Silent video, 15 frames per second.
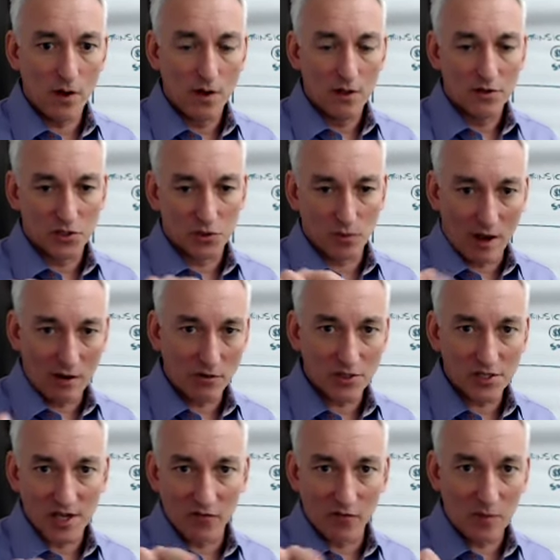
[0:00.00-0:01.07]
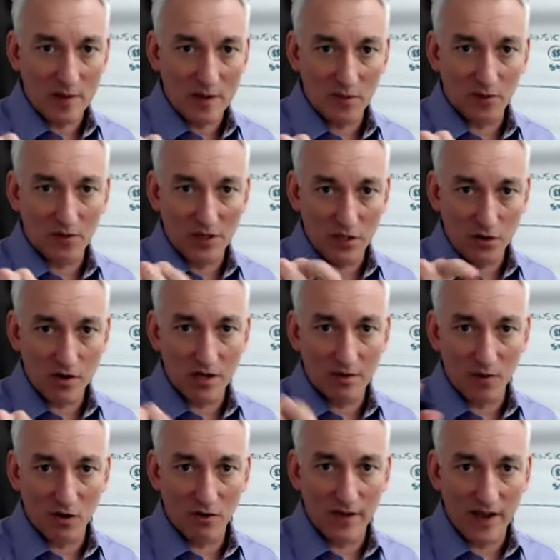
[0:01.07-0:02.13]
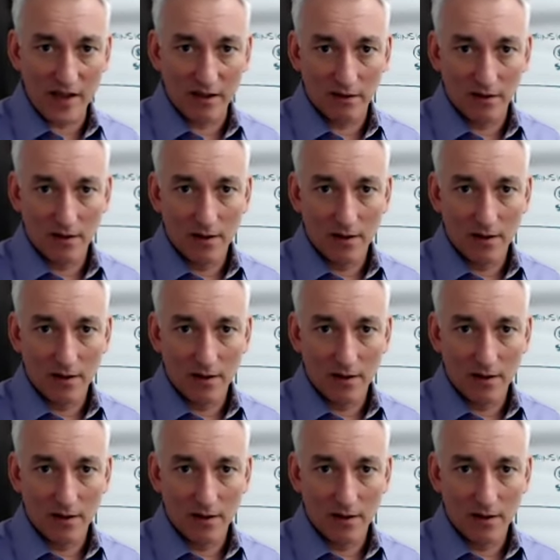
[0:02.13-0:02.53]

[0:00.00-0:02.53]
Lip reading: surround yourself with people that you can motivate